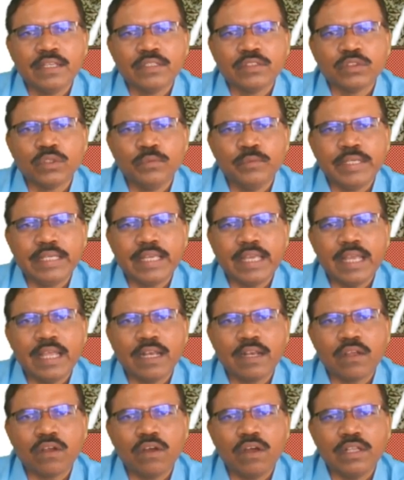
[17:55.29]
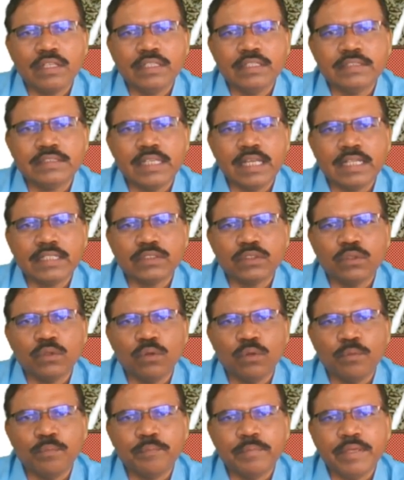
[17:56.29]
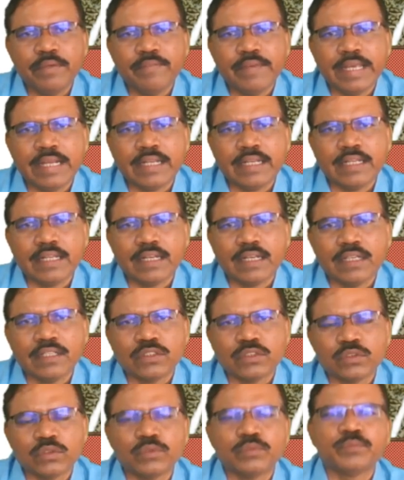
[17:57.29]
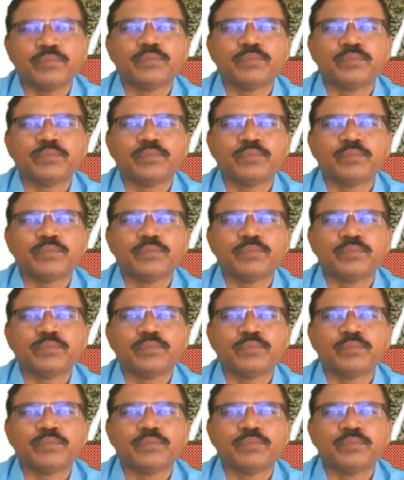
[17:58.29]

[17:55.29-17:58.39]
so we can call this as OP vector also.